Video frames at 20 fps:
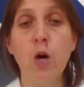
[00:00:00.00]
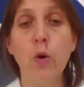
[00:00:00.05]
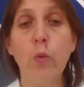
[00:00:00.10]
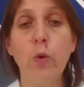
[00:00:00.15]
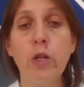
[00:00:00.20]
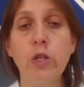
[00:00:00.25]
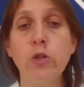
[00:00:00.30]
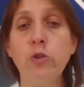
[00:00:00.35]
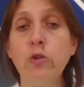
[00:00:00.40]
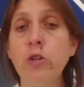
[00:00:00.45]

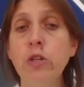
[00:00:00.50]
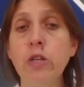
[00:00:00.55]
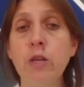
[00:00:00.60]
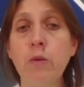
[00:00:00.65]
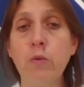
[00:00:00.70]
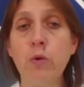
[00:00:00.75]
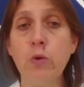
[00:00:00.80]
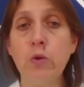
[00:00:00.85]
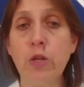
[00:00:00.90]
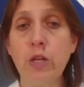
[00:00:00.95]
We do not
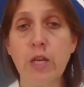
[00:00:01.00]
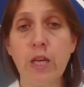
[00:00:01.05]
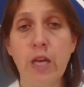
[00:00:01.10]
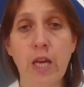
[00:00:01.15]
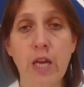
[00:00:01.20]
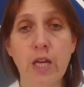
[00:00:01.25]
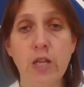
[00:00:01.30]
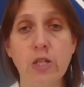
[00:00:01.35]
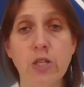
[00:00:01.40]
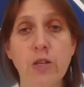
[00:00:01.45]

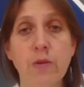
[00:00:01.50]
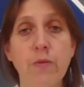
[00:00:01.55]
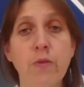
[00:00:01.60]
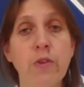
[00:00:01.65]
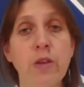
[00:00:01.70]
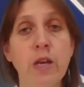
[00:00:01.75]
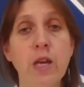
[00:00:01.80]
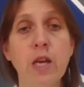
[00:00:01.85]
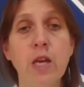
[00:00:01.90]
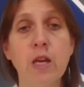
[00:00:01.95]
communicate
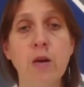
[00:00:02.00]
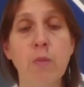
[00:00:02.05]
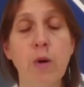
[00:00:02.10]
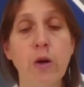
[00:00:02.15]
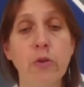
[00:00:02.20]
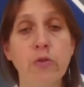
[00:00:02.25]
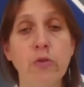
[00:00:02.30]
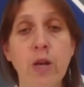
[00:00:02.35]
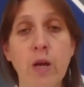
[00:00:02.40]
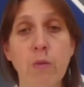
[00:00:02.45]
thinking
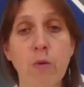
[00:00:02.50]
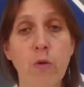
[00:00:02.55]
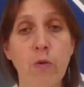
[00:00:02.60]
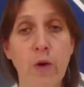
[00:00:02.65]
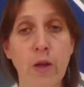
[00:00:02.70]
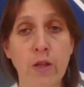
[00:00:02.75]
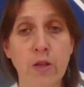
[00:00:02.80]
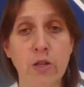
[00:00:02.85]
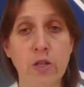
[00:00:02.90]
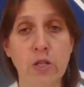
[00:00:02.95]
about grammar
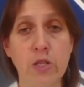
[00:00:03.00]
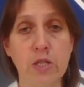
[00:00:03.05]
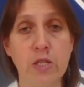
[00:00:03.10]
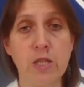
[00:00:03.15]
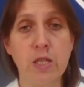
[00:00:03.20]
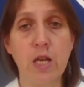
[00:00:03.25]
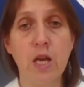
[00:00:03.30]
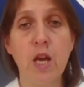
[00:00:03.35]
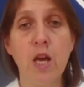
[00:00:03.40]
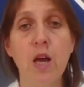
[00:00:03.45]
functions,